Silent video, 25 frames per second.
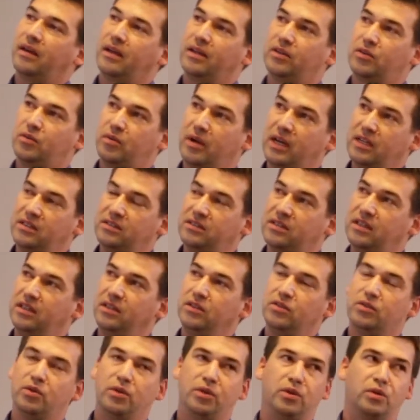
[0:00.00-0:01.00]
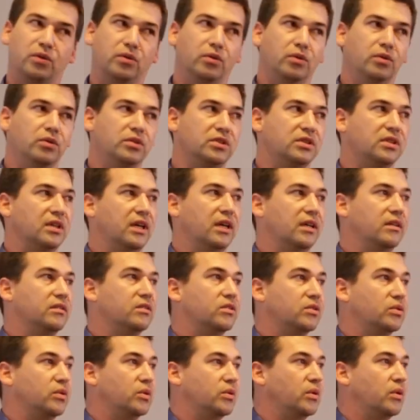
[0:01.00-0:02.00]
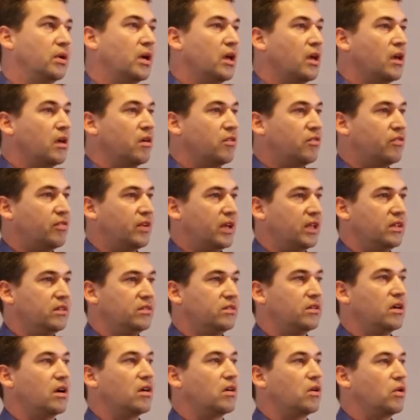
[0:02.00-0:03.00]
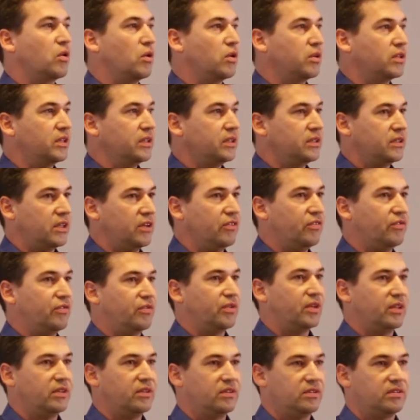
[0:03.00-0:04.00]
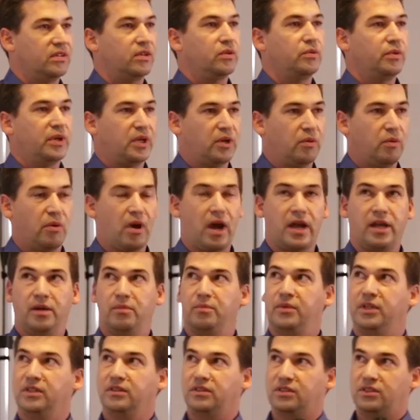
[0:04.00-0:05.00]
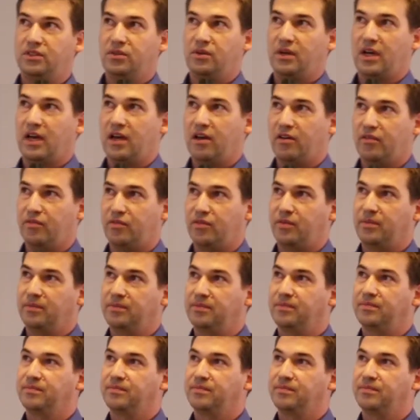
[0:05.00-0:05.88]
interesting to use and to filter according to different requirements you have.